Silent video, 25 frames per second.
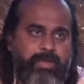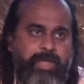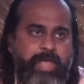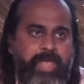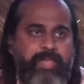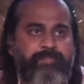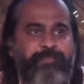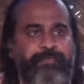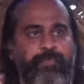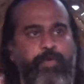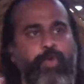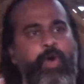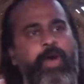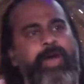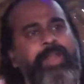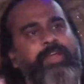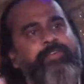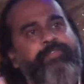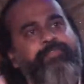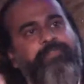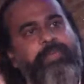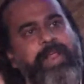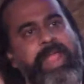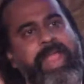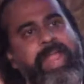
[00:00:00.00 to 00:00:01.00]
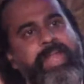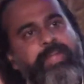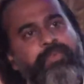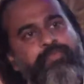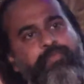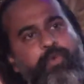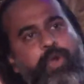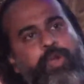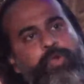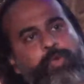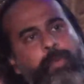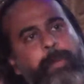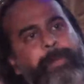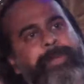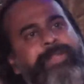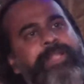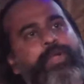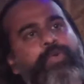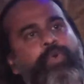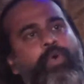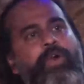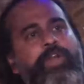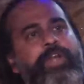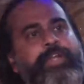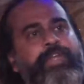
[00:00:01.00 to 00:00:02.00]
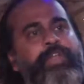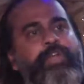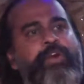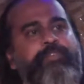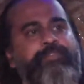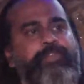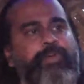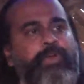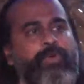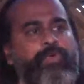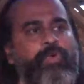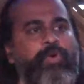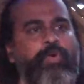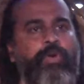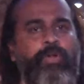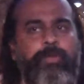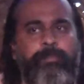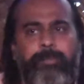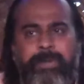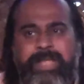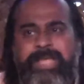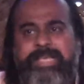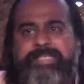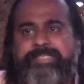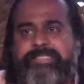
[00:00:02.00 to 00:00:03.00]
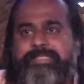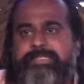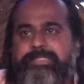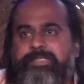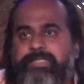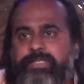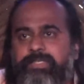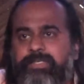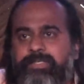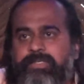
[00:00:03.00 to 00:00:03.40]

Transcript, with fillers: If you are afraid, what would be the quality of your goal? Please.